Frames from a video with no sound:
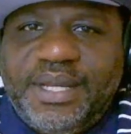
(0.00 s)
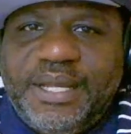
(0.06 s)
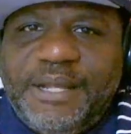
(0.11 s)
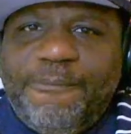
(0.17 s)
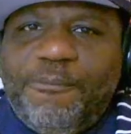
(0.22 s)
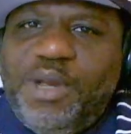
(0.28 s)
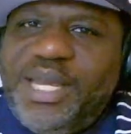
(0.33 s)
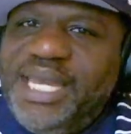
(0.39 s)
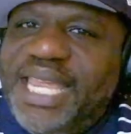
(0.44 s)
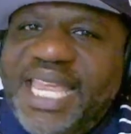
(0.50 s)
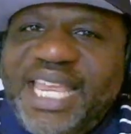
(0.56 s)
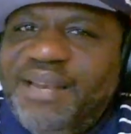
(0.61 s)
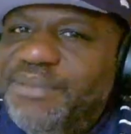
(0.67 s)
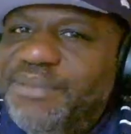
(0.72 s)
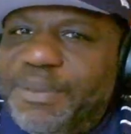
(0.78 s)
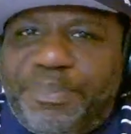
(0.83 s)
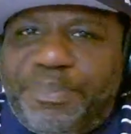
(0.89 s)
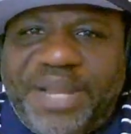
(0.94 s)
We need
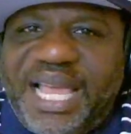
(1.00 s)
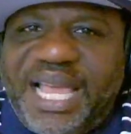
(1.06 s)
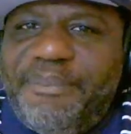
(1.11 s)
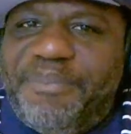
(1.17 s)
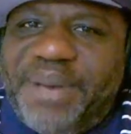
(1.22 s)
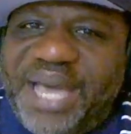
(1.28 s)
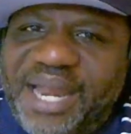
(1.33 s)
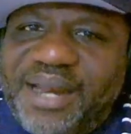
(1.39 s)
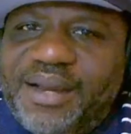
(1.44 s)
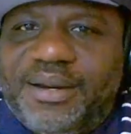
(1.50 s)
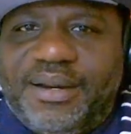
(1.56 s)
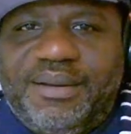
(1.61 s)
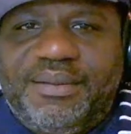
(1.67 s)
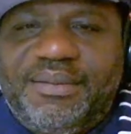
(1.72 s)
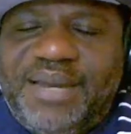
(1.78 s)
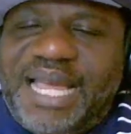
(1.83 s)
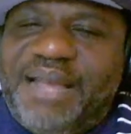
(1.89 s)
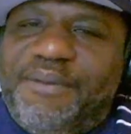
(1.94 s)
him to play better.
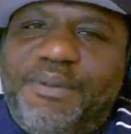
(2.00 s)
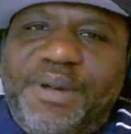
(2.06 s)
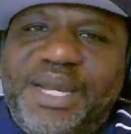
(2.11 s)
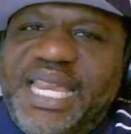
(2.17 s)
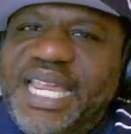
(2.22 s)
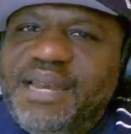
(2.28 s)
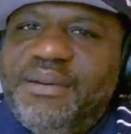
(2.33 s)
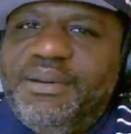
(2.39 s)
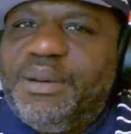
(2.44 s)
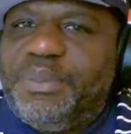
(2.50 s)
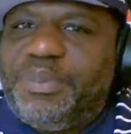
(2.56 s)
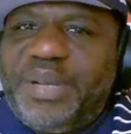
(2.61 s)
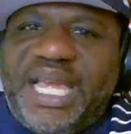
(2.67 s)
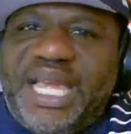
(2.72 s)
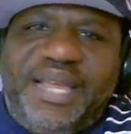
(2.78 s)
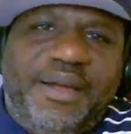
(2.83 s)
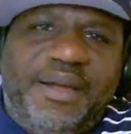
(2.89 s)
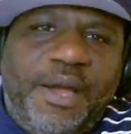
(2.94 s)
Like, we need him to
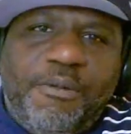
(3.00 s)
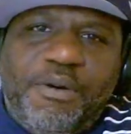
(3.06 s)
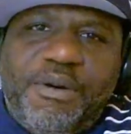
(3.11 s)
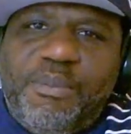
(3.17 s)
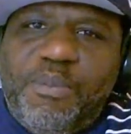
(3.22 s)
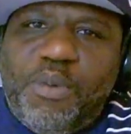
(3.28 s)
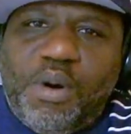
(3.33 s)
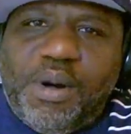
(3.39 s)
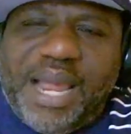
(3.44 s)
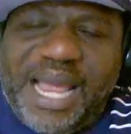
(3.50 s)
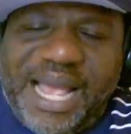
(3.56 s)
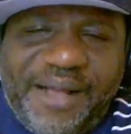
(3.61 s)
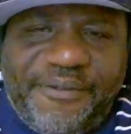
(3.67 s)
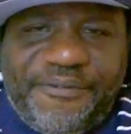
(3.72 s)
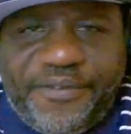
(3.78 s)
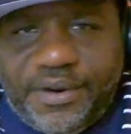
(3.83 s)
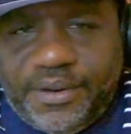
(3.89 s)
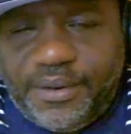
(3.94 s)
play with more
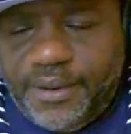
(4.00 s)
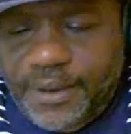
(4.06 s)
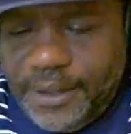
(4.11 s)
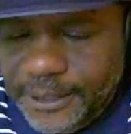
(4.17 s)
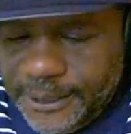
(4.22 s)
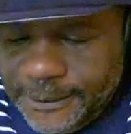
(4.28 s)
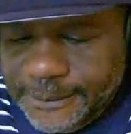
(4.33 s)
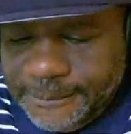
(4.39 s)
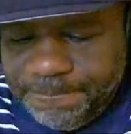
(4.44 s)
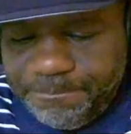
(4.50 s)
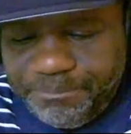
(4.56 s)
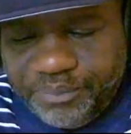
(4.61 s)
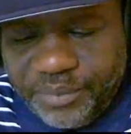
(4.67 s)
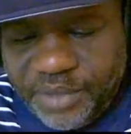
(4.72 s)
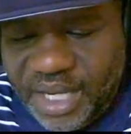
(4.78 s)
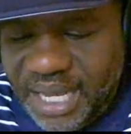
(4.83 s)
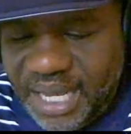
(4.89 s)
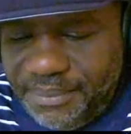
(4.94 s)
effort.
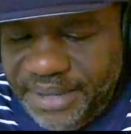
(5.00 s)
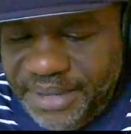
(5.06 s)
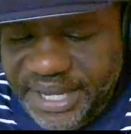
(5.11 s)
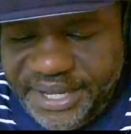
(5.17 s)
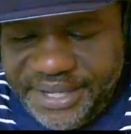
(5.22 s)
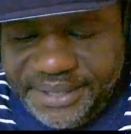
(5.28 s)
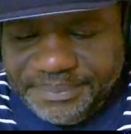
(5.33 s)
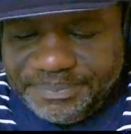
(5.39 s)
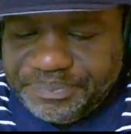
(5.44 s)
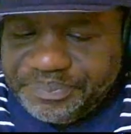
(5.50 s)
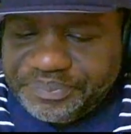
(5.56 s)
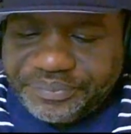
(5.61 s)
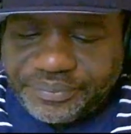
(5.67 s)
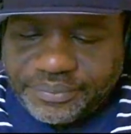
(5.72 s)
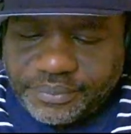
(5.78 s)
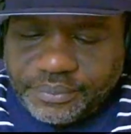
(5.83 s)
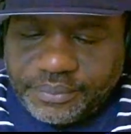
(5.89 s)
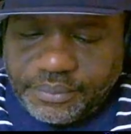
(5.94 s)
You know what I mean?
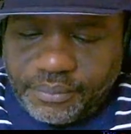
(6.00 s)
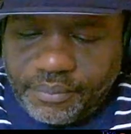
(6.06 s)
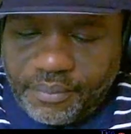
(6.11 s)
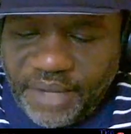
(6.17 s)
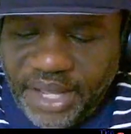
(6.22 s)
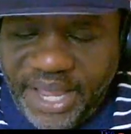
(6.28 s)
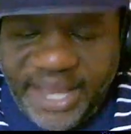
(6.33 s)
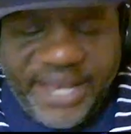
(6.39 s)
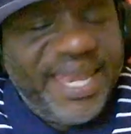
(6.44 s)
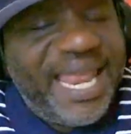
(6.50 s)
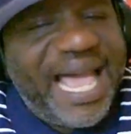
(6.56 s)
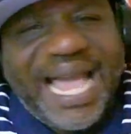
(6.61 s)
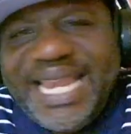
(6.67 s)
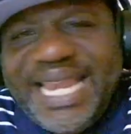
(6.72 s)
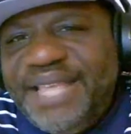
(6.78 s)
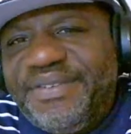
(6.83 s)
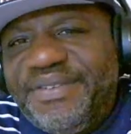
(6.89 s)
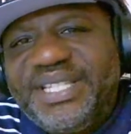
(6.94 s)
And
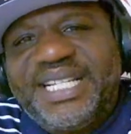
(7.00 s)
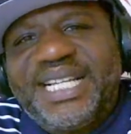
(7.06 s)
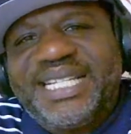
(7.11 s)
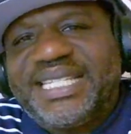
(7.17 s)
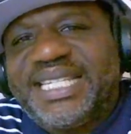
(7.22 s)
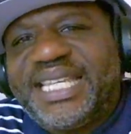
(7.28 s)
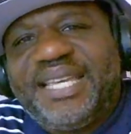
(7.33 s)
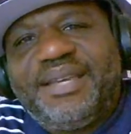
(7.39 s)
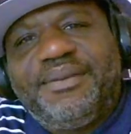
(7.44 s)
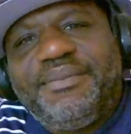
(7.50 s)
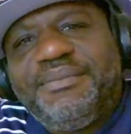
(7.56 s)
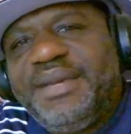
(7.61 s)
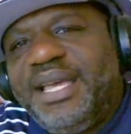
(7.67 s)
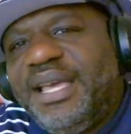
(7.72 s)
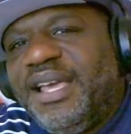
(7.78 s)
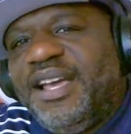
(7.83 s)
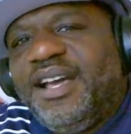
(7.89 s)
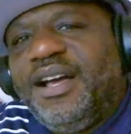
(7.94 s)
not even just him.
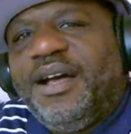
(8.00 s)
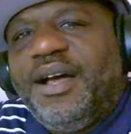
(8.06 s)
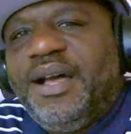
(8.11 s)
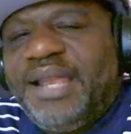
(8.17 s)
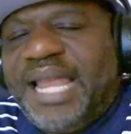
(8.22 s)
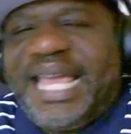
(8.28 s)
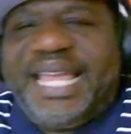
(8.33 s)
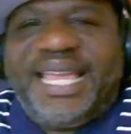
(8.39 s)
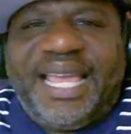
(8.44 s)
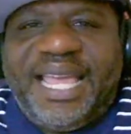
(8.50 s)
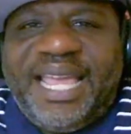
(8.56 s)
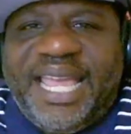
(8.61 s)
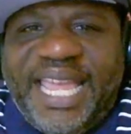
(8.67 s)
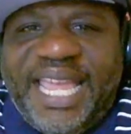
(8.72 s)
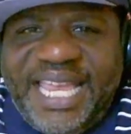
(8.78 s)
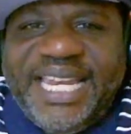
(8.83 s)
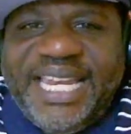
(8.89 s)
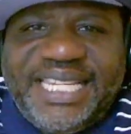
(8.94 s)
Like,
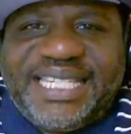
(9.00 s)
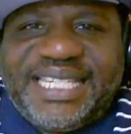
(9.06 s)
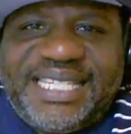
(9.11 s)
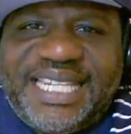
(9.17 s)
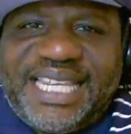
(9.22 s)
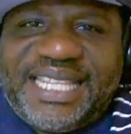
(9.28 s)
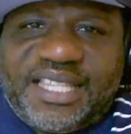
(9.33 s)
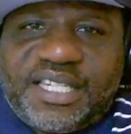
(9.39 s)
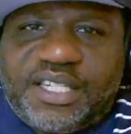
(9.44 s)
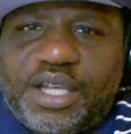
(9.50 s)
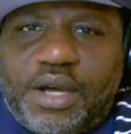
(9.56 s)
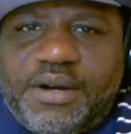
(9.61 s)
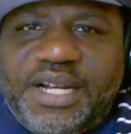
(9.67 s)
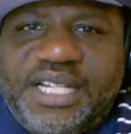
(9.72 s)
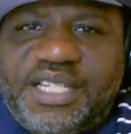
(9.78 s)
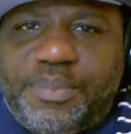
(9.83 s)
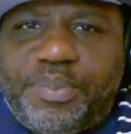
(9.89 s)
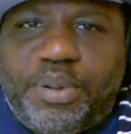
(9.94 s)
he needs to set the
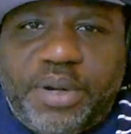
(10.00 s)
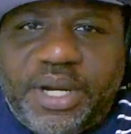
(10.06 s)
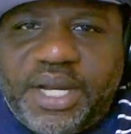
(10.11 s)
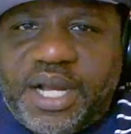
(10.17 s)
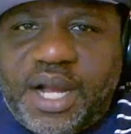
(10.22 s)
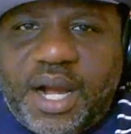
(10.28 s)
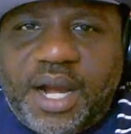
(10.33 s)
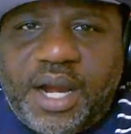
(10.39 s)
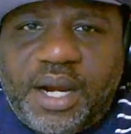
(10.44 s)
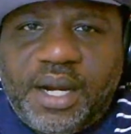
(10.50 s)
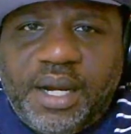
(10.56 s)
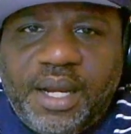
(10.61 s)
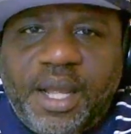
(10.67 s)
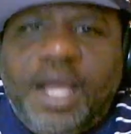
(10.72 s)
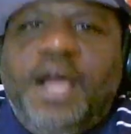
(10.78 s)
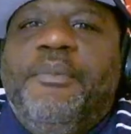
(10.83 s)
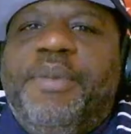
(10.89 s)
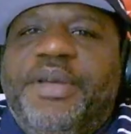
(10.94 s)
tone as a point guard,
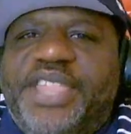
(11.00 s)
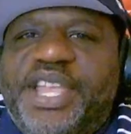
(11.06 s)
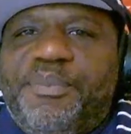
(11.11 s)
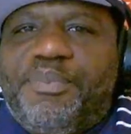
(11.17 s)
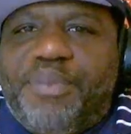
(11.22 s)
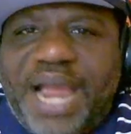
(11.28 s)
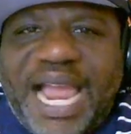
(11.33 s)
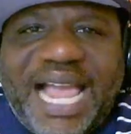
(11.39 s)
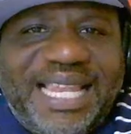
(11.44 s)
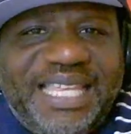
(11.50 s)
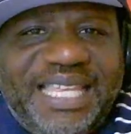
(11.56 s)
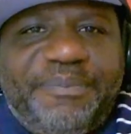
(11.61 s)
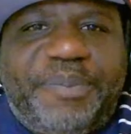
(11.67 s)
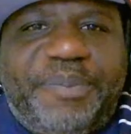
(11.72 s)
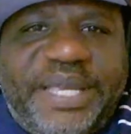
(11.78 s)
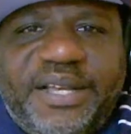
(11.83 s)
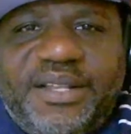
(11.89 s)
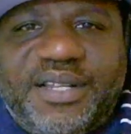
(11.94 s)
but then Bradley
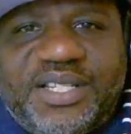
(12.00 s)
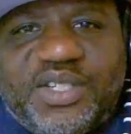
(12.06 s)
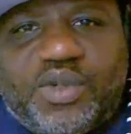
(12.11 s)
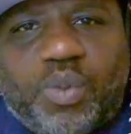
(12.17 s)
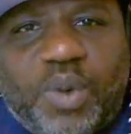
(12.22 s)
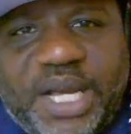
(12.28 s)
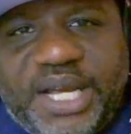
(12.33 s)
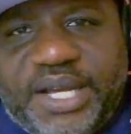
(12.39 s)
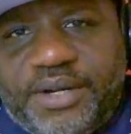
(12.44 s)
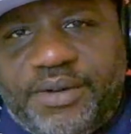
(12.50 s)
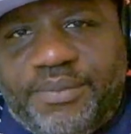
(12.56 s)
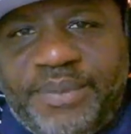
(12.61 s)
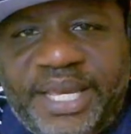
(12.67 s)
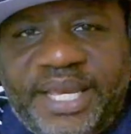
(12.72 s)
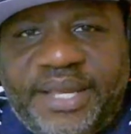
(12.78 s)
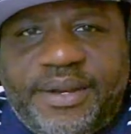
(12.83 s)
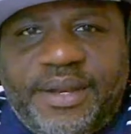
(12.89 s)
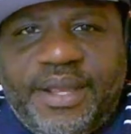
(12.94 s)
Beal as well,
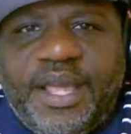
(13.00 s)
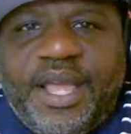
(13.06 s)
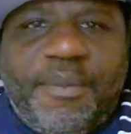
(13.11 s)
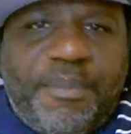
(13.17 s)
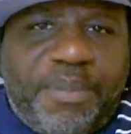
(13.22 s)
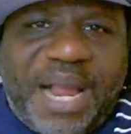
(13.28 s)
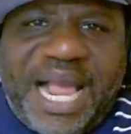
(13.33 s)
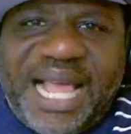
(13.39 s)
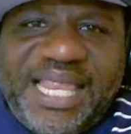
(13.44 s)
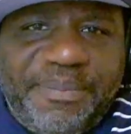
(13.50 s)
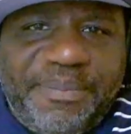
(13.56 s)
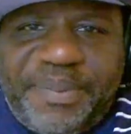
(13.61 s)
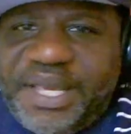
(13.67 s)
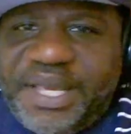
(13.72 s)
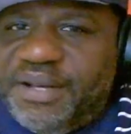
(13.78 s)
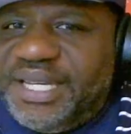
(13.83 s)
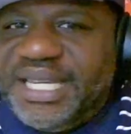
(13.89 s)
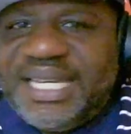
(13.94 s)
man. Bradley
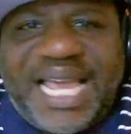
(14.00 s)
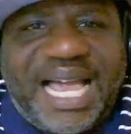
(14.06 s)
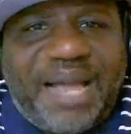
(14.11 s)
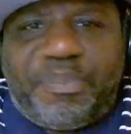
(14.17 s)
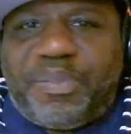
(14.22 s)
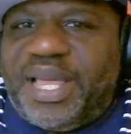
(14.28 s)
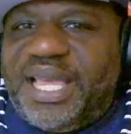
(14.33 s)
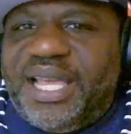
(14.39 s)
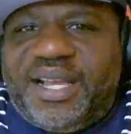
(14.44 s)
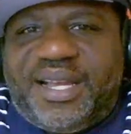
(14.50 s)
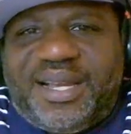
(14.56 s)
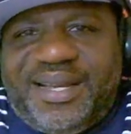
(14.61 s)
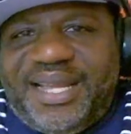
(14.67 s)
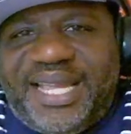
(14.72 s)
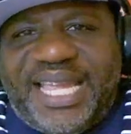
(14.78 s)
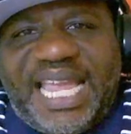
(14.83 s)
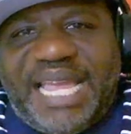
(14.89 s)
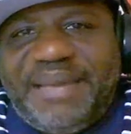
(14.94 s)
Beal did not play a
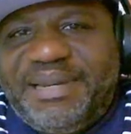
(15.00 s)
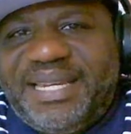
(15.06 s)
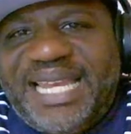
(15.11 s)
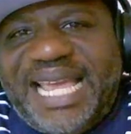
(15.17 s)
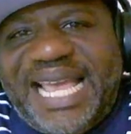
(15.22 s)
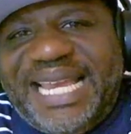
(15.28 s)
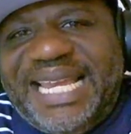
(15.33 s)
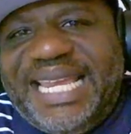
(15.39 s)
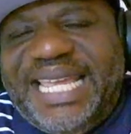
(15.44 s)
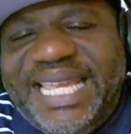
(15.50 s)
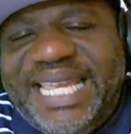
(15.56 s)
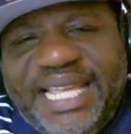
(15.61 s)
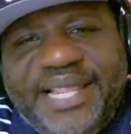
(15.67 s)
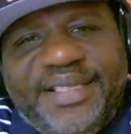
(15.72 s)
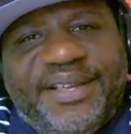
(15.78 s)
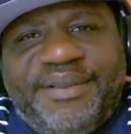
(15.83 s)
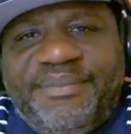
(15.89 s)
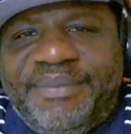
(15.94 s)
good game tonight
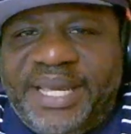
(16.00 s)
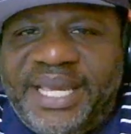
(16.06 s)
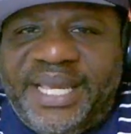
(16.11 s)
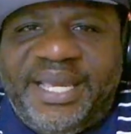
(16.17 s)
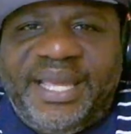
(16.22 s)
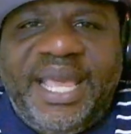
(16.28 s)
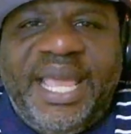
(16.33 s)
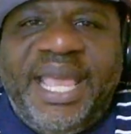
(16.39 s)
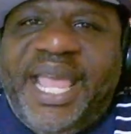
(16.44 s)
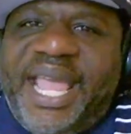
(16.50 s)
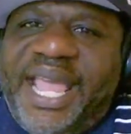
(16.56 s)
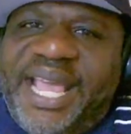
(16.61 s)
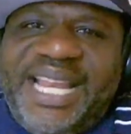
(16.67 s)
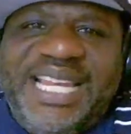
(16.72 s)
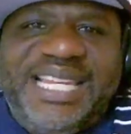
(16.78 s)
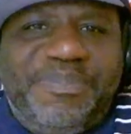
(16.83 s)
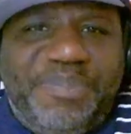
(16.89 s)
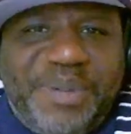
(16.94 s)
either, man.
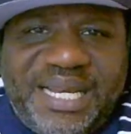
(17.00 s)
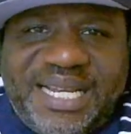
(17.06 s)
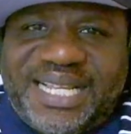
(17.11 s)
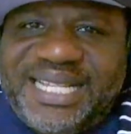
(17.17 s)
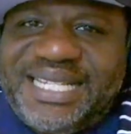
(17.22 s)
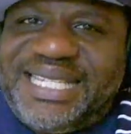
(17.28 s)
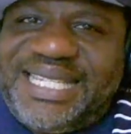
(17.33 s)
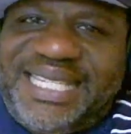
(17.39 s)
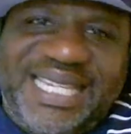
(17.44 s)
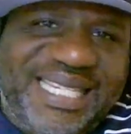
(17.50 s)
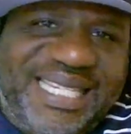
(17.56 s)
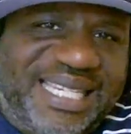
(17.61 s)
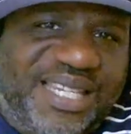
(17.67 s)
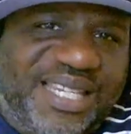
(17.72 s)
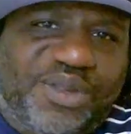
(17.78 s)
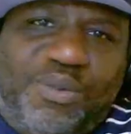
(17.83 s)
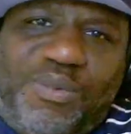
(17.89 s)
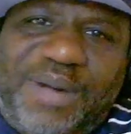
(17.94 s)
And it's been
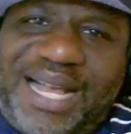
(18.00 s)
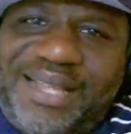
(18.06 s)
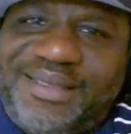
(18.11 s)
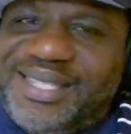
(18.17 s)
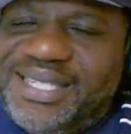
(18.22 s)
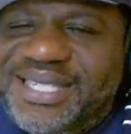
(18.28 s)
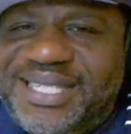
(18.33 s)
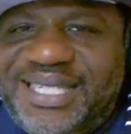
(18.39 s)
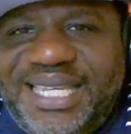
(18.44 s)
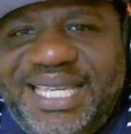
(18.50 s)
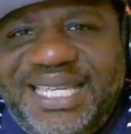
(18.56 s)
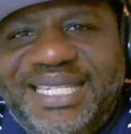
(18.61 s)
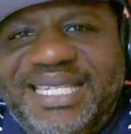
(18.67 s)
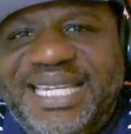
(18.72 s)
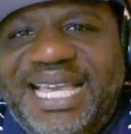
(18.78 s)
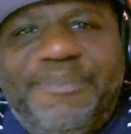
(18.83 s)
consistent throughout the season.